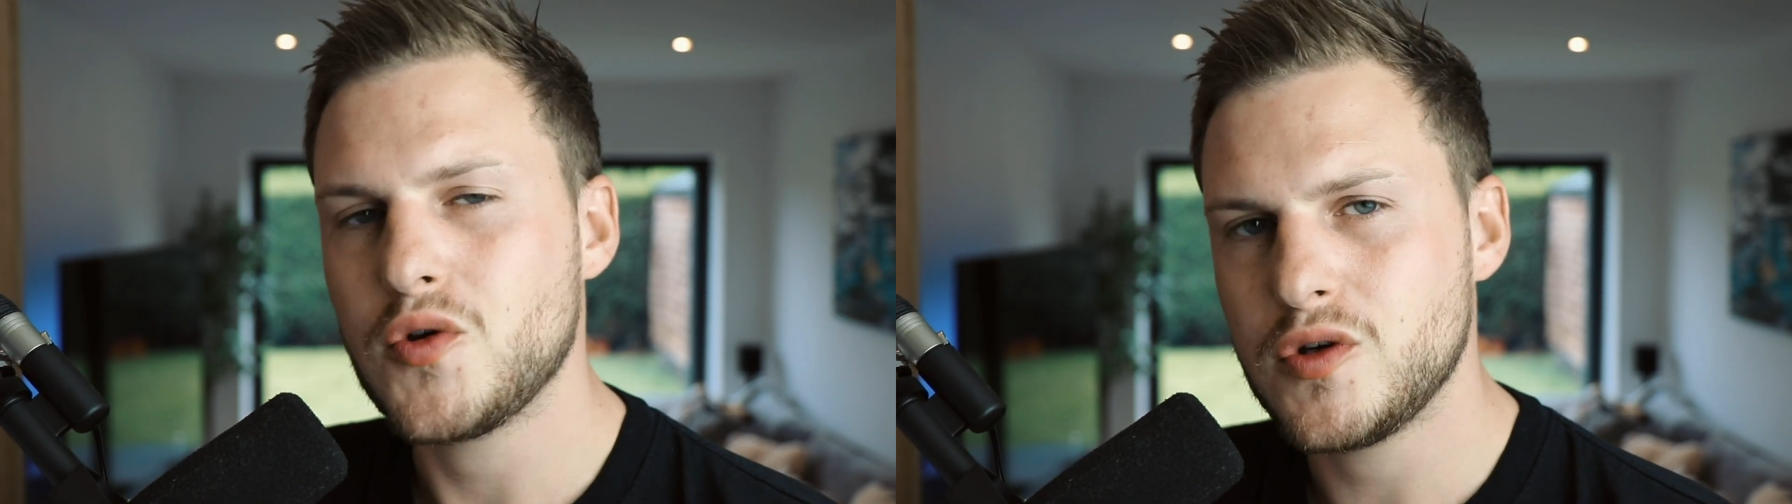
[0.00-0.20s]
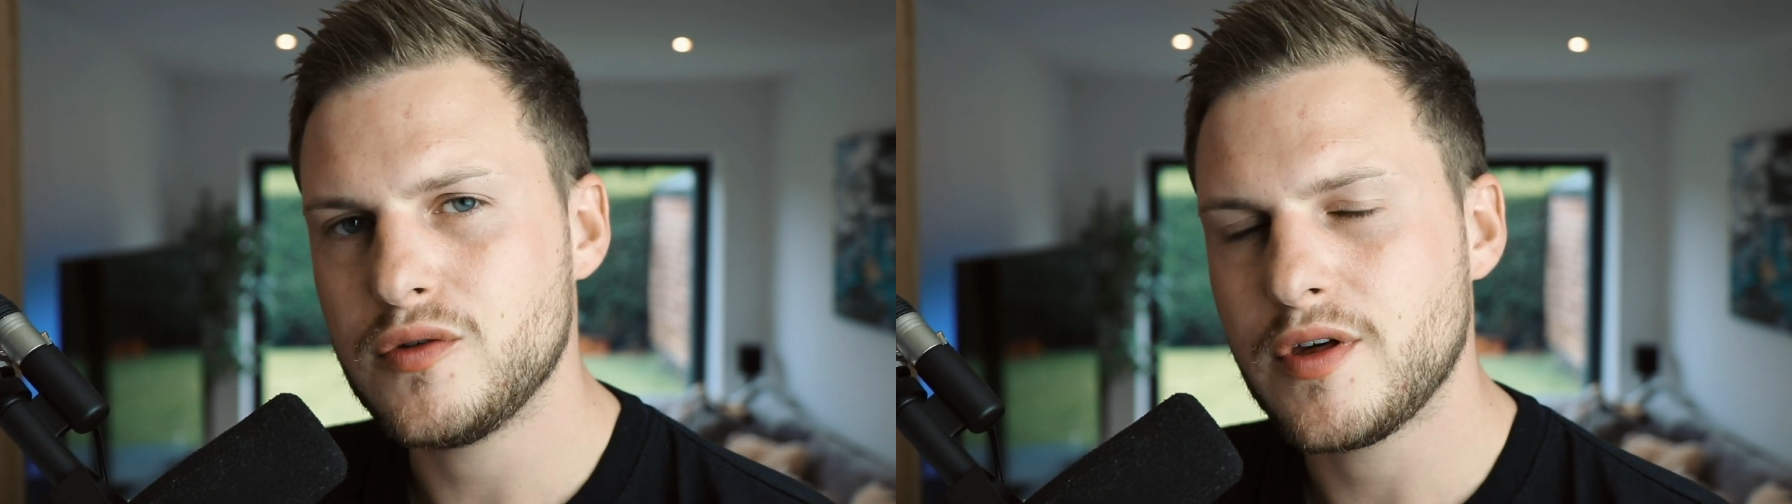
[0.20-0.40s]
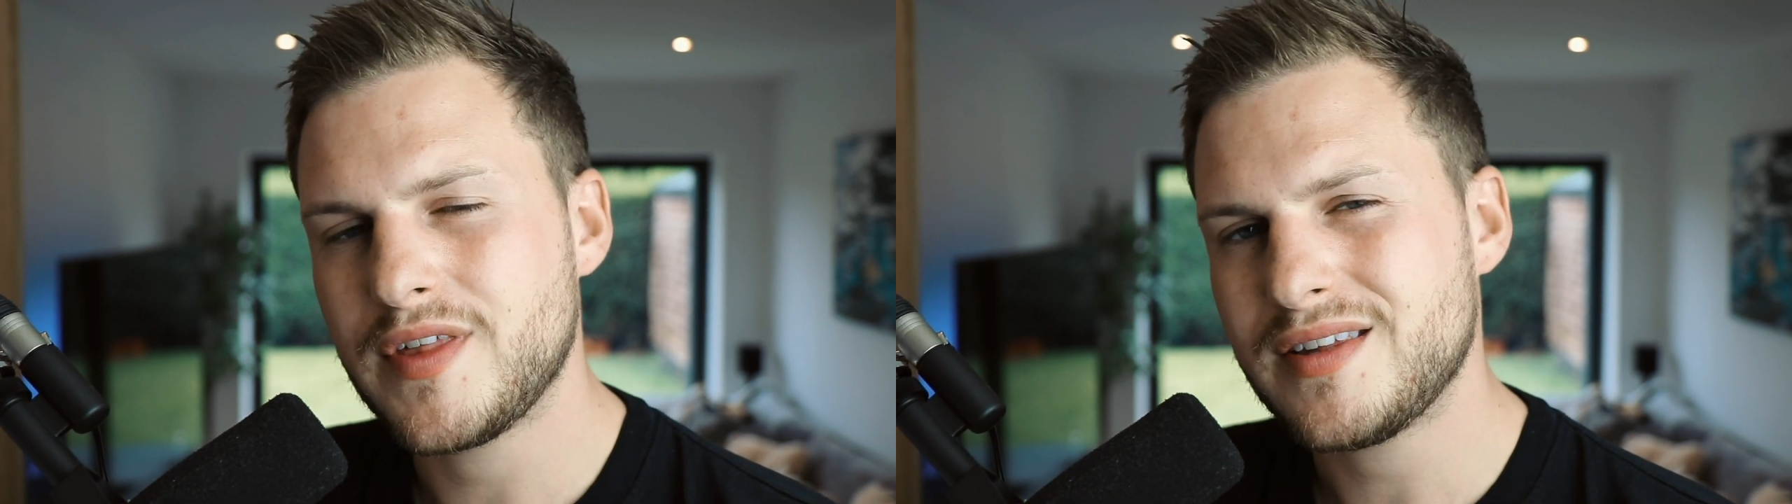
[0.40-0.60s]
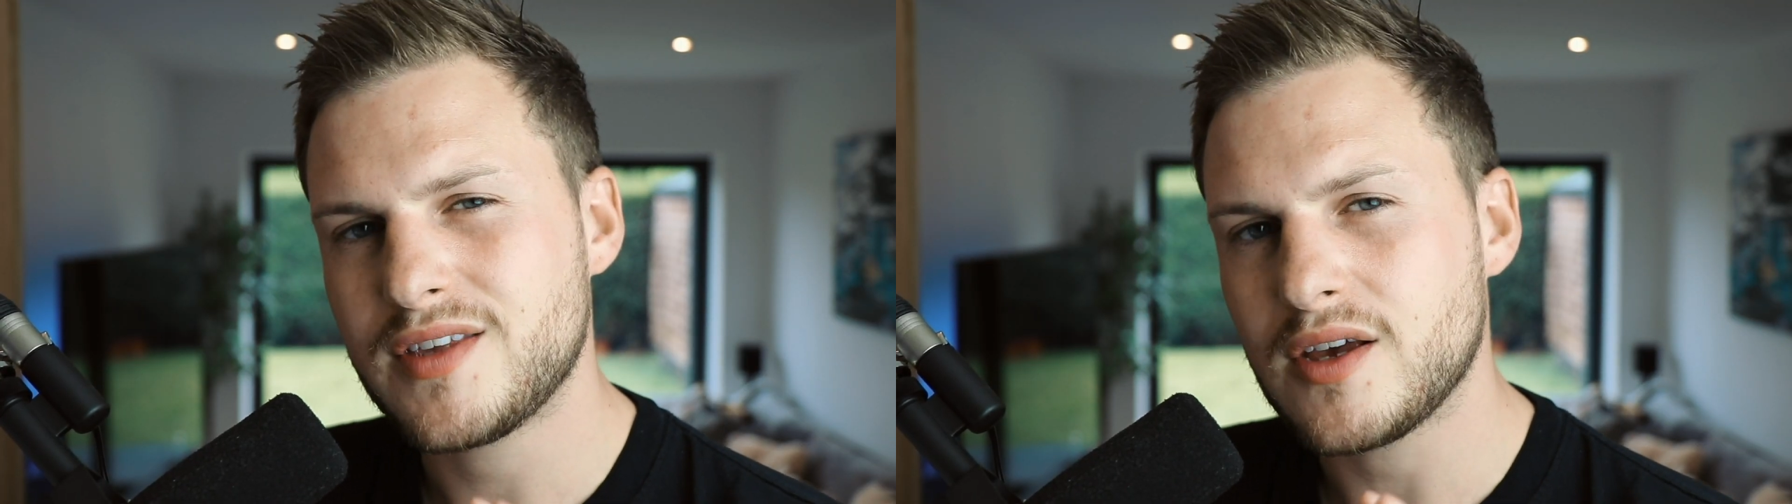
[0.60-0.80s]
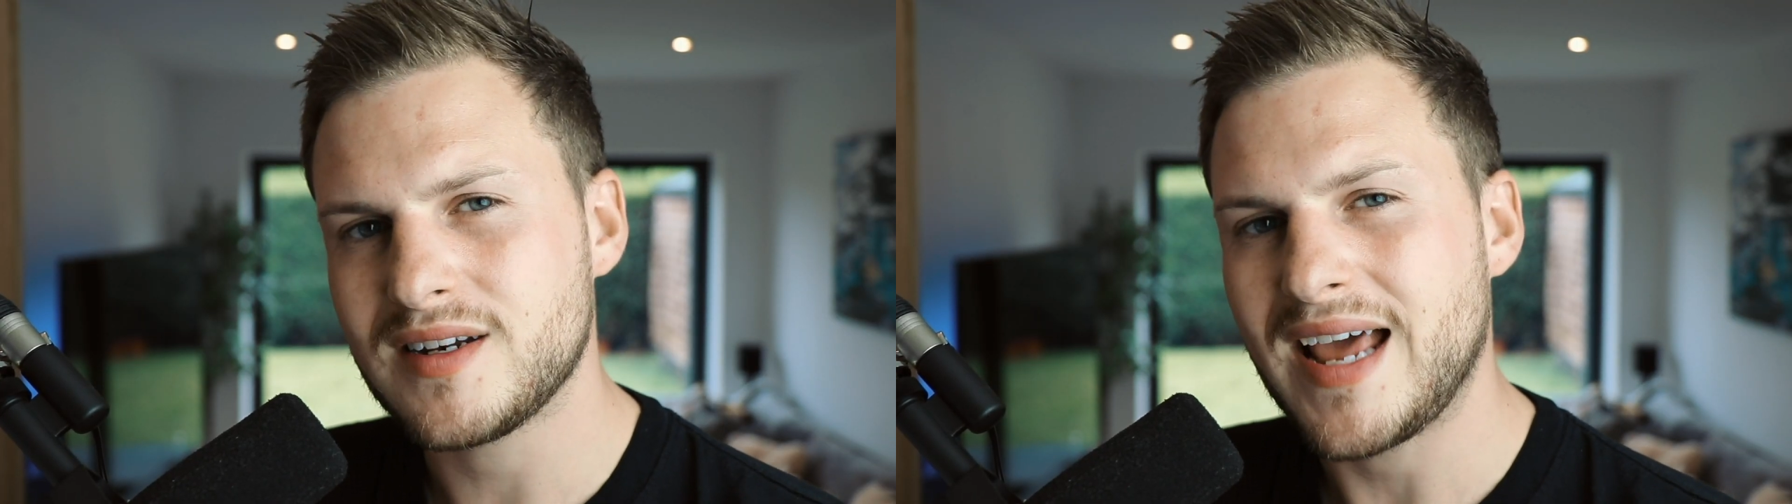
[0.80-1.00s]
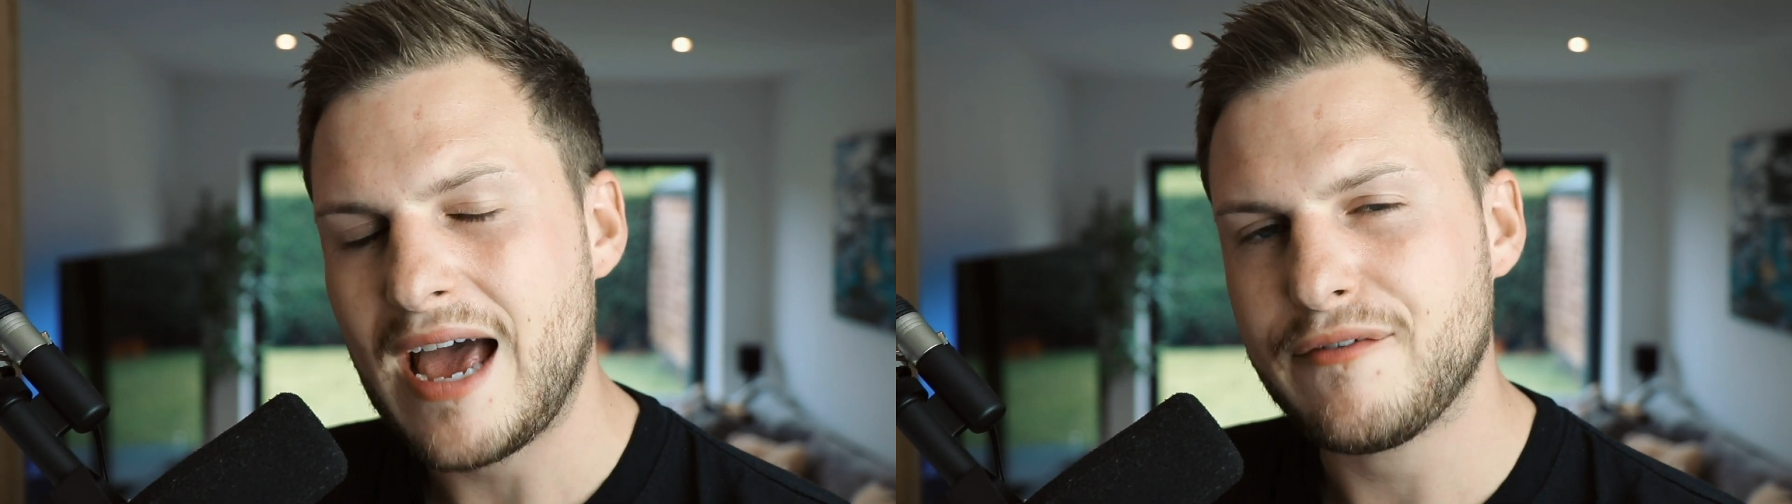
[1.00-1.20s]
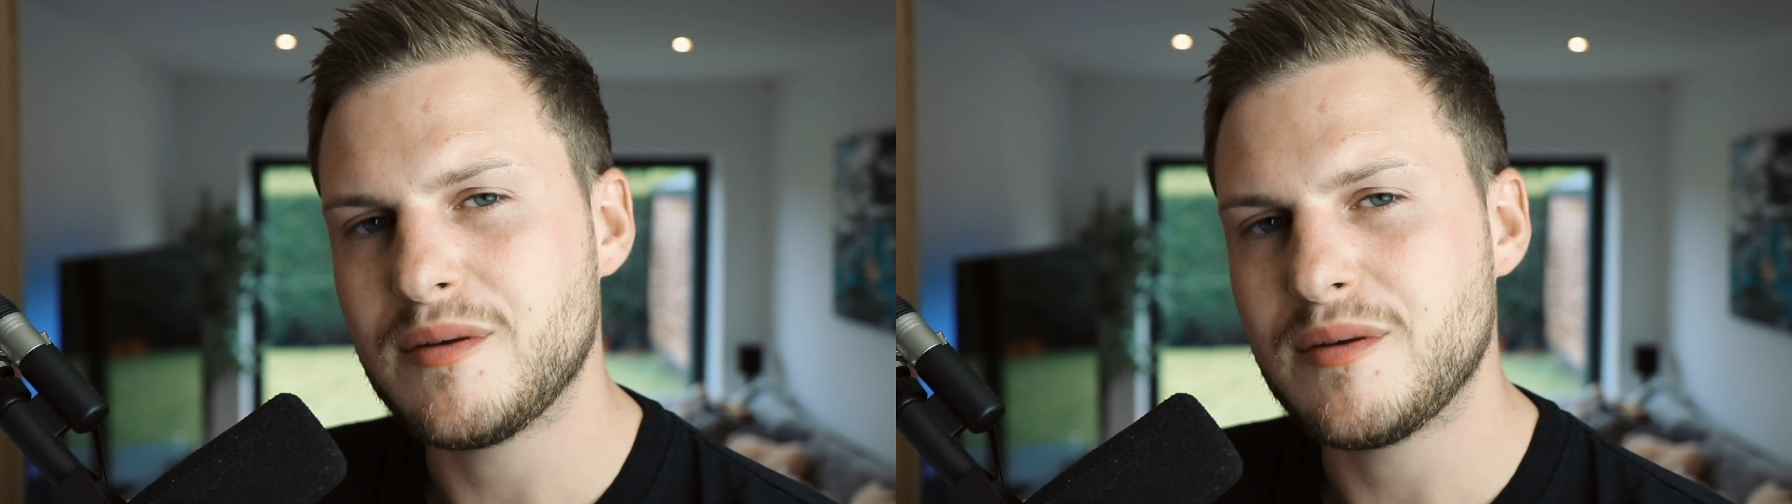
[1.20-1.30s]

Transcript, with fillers: you that this doesn't have